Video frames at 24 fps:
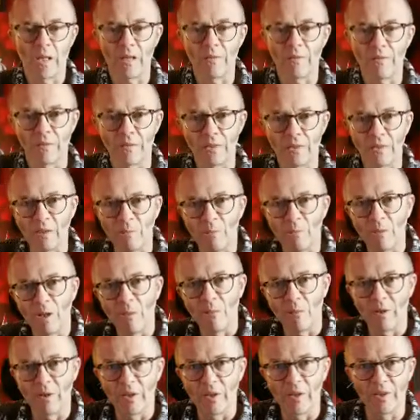if I need to blow
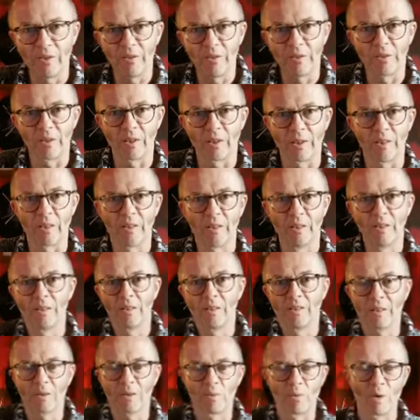my nose,
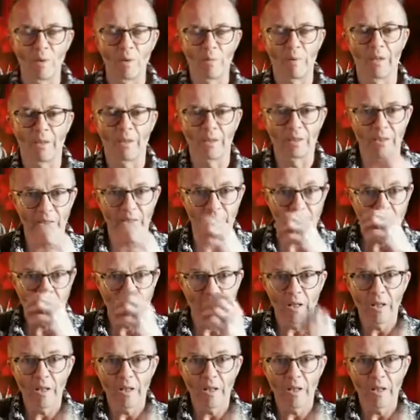don't worry about it.